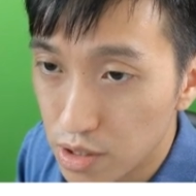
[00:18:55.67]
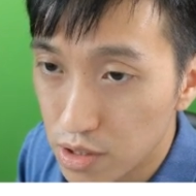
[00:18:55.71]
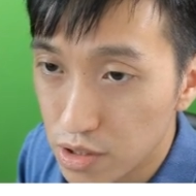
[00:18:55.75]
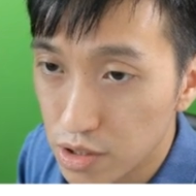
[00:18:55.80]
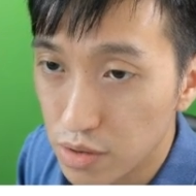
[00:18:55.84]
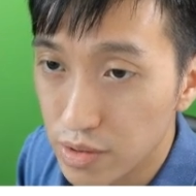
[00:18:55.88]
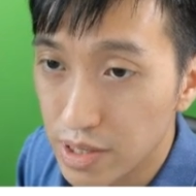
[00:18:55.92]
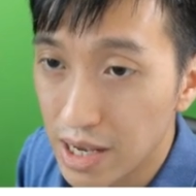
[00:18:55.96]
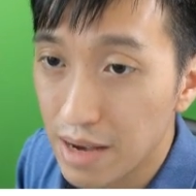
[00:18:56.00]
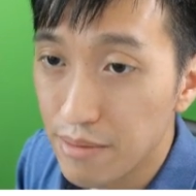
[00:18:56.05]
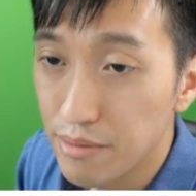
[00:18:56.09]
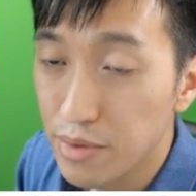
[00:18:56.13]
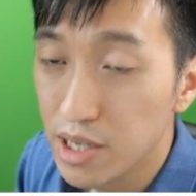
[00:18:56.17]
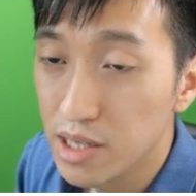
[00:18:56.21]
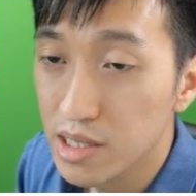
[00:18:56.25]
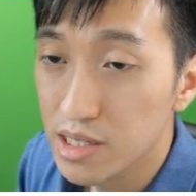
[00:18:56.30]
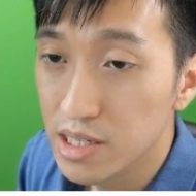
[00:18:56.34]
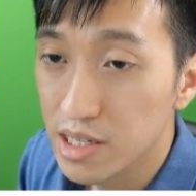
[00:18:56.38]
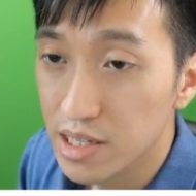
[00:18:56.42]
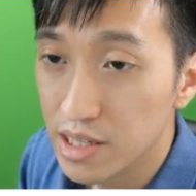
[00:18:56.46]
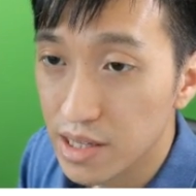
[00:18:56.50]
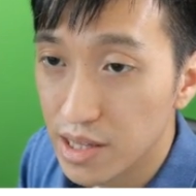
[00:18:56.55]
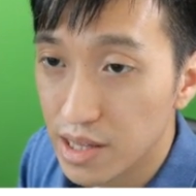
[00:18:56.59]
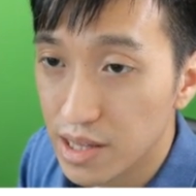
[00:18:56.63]
So that
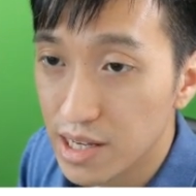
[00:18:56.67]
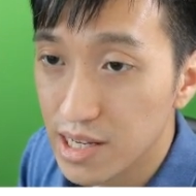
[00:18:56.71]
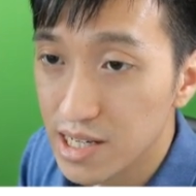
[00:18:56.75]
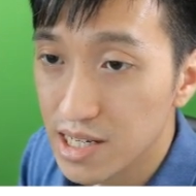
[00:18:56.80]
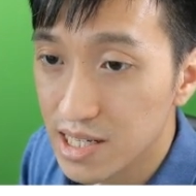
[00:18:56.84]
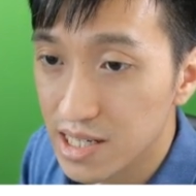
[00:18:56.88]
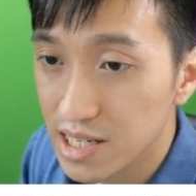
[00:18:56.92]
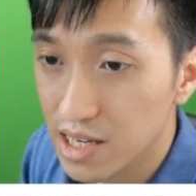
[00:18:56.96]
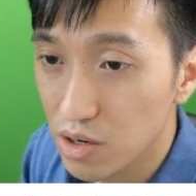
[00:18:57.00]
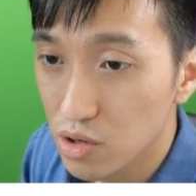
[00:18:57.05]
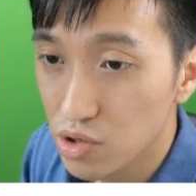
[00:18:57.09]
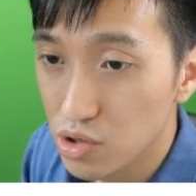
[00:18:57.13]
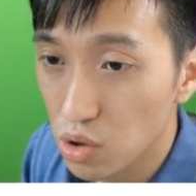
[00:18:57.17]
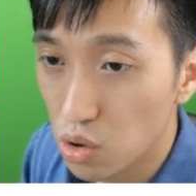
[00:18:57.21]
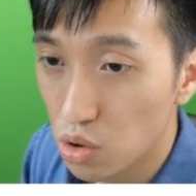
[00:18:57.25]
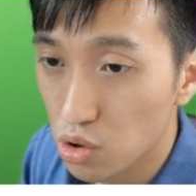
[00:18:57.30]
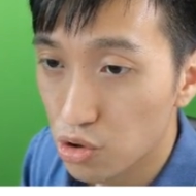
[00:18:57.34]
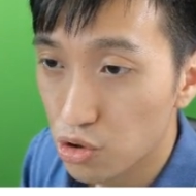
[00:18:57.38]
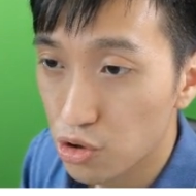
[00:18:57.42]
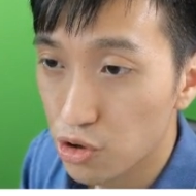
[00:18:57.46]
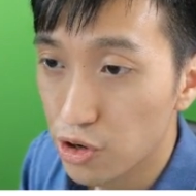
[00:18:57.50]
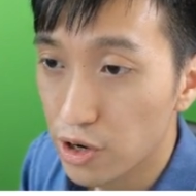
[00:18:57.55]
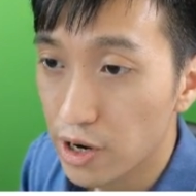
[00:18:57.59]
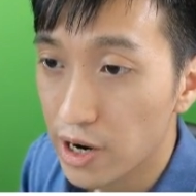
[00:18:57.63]
means this sales
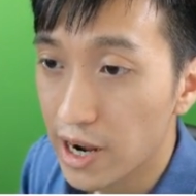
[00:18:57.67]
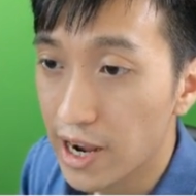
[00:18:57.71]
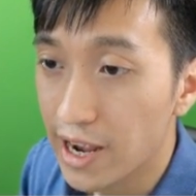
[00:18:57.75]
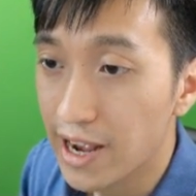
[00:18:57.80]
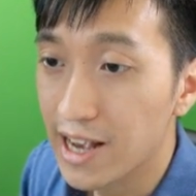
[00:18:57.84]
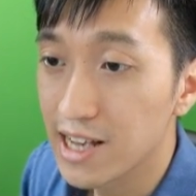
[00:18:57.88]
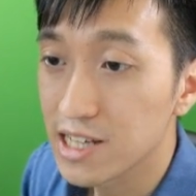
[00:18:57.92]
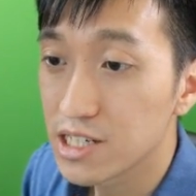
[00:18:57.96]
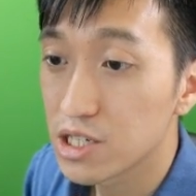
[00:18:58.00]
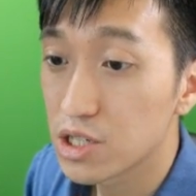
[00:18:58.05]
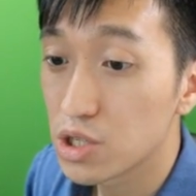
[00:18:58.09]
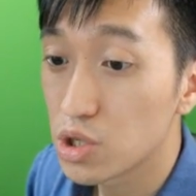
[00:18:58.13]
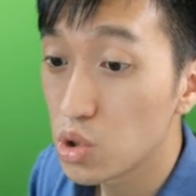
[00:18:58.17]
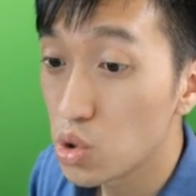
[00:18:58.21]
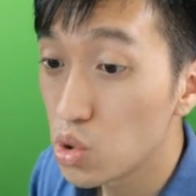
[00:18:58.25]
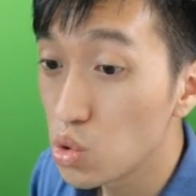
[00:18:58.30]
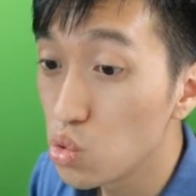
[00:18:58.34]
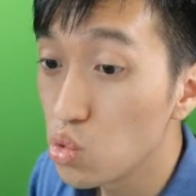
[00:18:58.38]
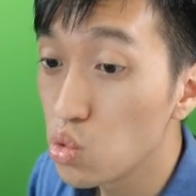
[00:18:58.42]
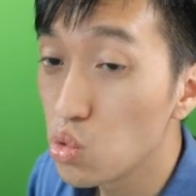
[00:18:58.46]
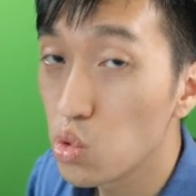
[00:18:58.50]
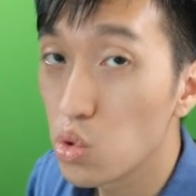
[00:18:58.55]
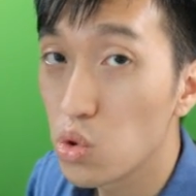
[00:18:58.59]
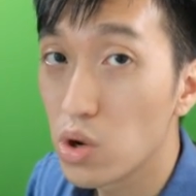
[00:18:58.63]
order has
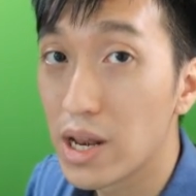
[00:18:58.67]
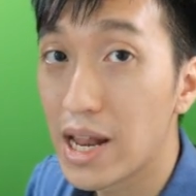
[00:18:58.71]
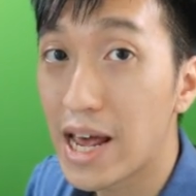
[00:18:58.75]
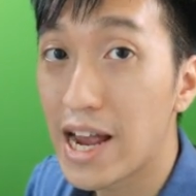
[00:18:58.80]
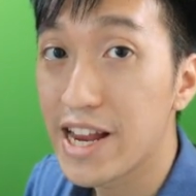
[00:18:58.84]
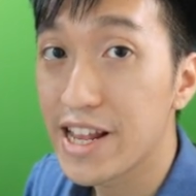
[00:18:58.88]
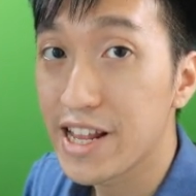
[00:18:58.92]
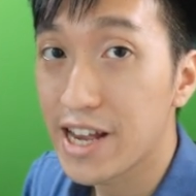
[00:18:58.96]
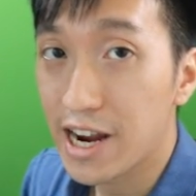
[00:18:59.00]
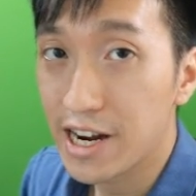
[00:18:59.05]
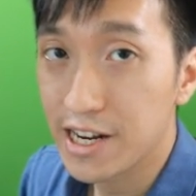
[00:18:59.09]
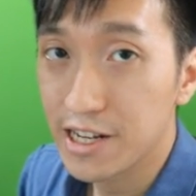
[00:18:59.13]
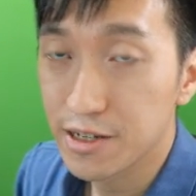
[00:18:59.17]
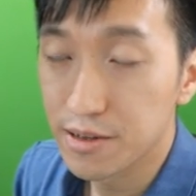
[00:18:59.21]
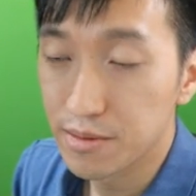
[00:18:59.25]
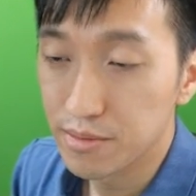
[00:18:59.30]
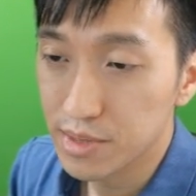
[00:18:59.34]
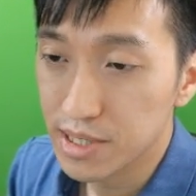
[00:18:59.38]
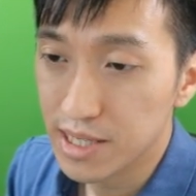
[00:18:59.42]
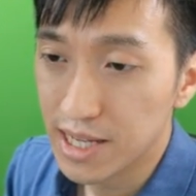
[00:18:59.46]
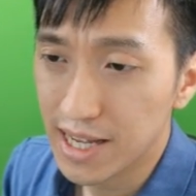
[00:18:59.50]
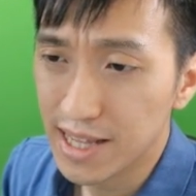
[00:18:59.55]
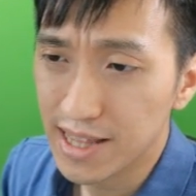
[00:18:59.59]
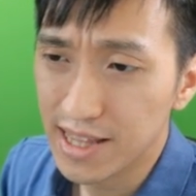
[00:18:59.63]
2 line
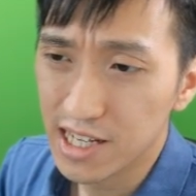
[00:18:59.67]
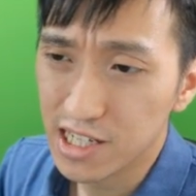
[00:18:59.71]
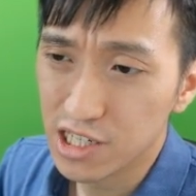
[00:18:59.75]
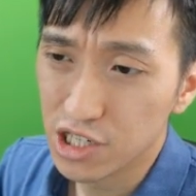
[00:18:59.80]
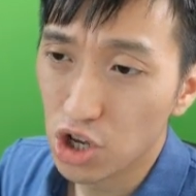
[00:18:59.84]
items that